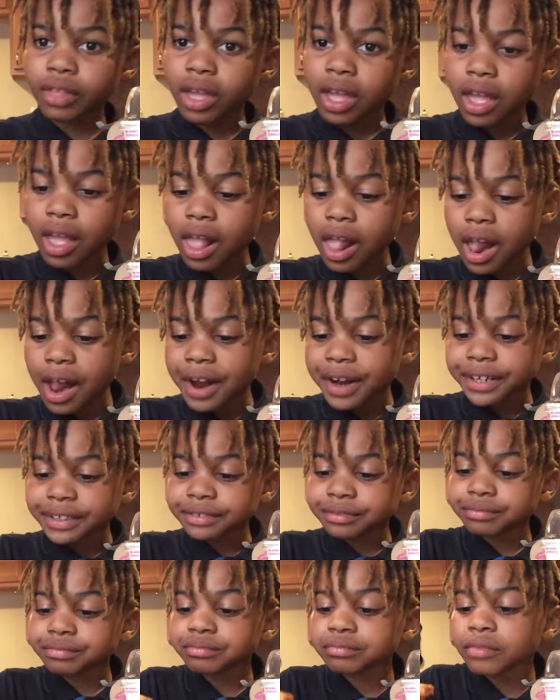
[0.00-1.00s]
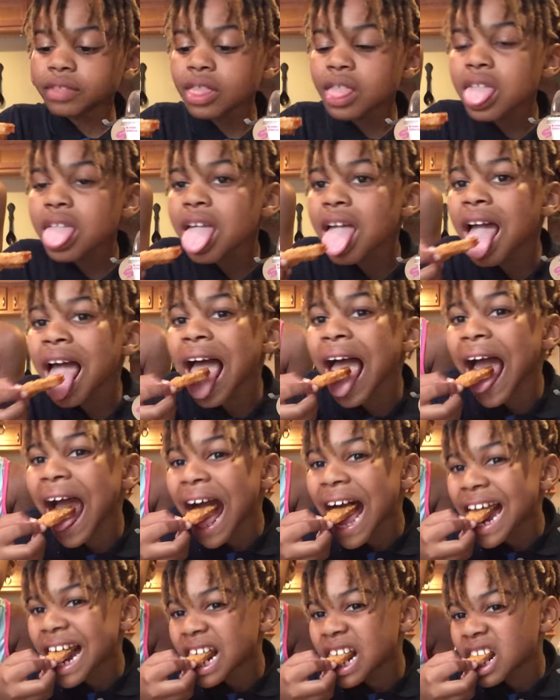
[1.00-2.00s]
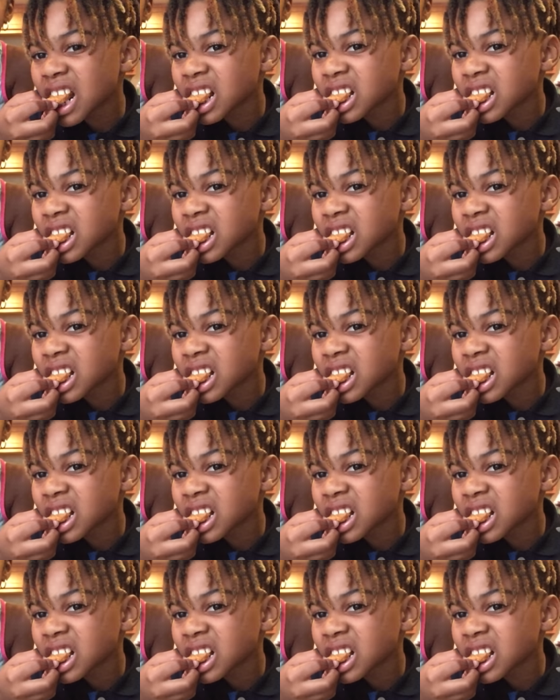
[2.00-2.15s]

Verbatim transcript: we are doing a mukbang. I am cut